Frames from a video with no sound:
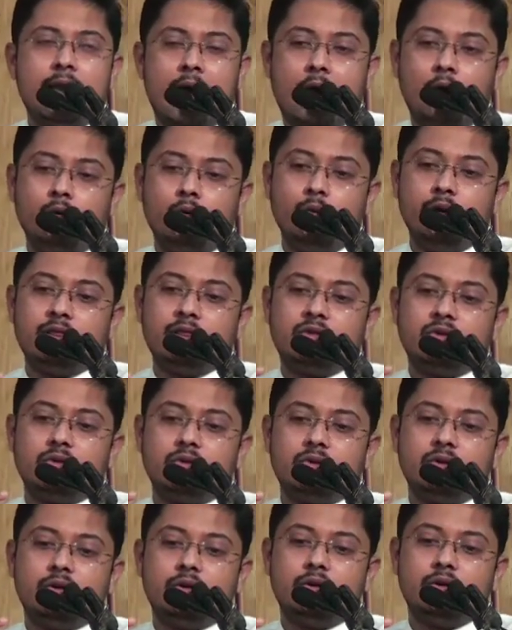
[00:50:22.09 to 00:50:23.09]
Now
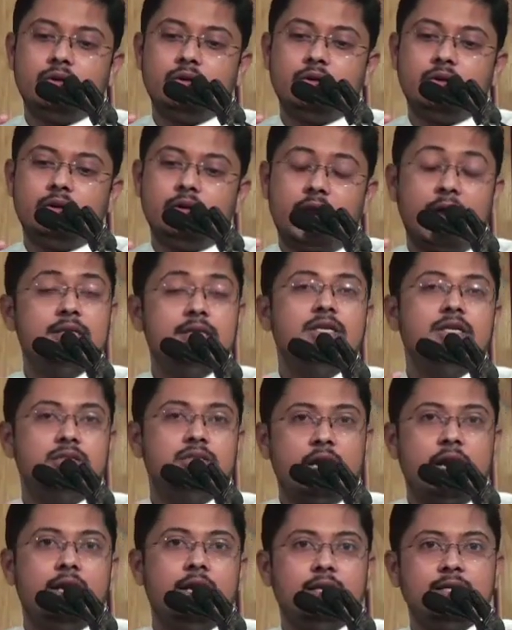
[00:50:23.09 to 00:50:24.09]
with
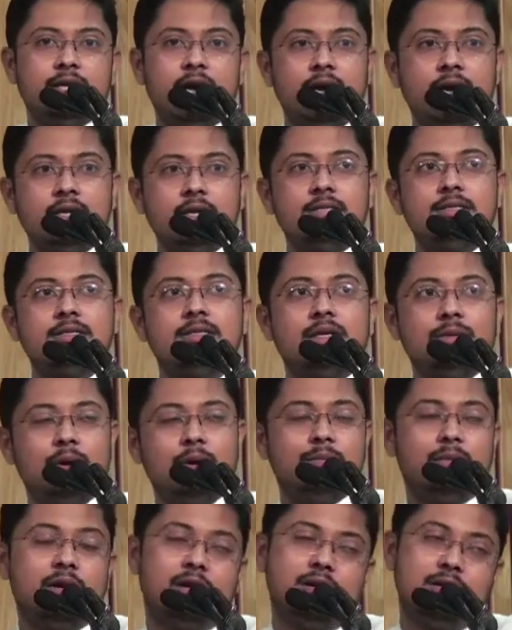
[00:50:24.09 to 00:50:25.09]
rising China is,
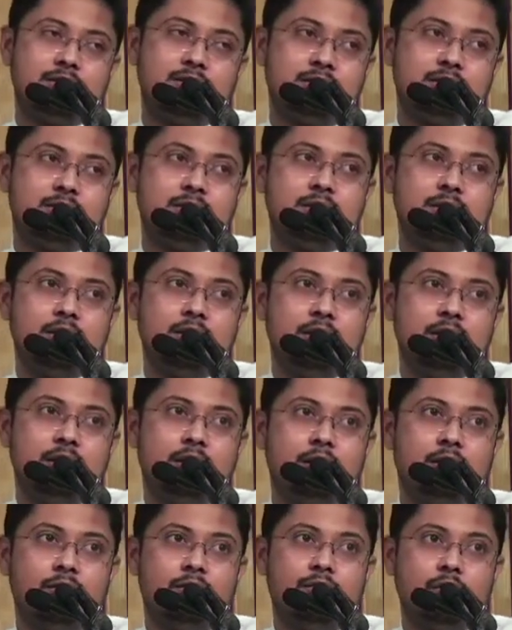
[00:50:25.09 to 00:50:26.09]
remember, it's
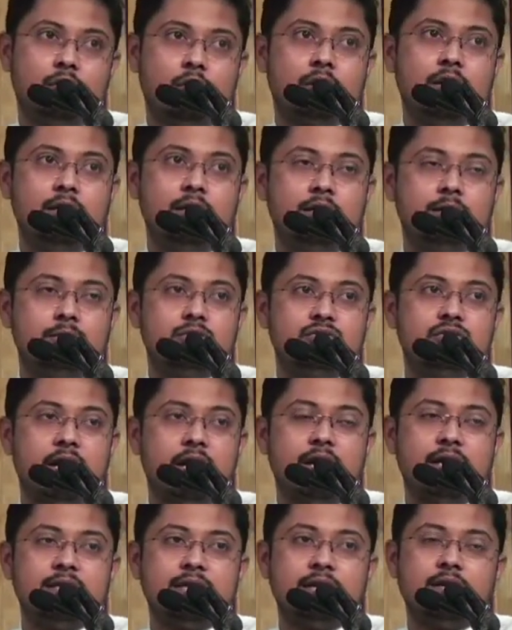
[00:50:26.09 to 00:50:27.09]
we're talking in terms of
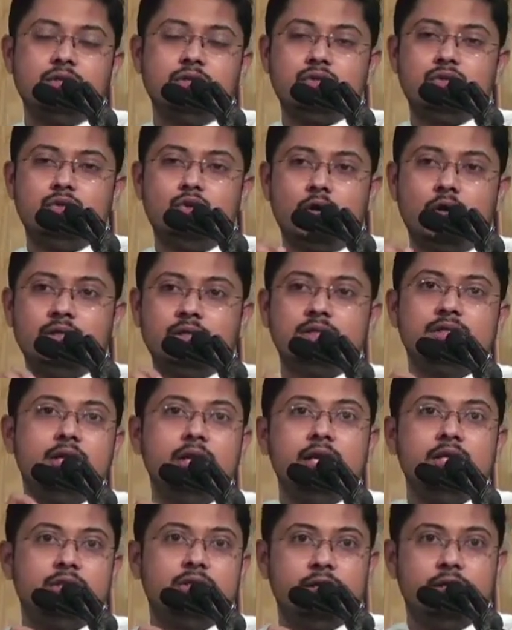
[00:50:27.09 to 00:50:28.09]
China. China's not just
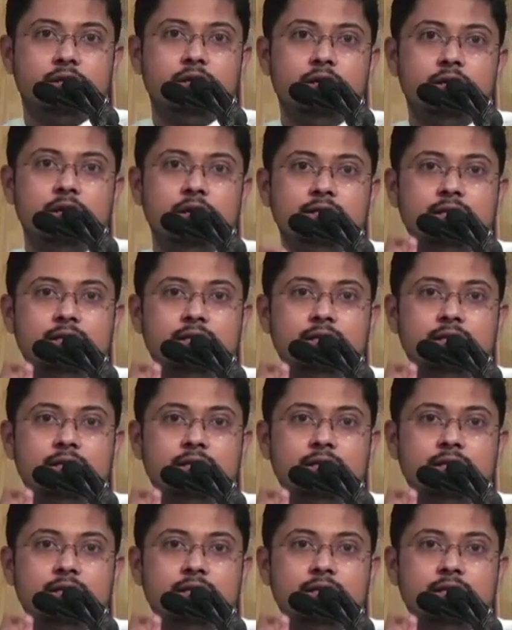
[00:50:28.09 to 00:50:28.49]
a nation.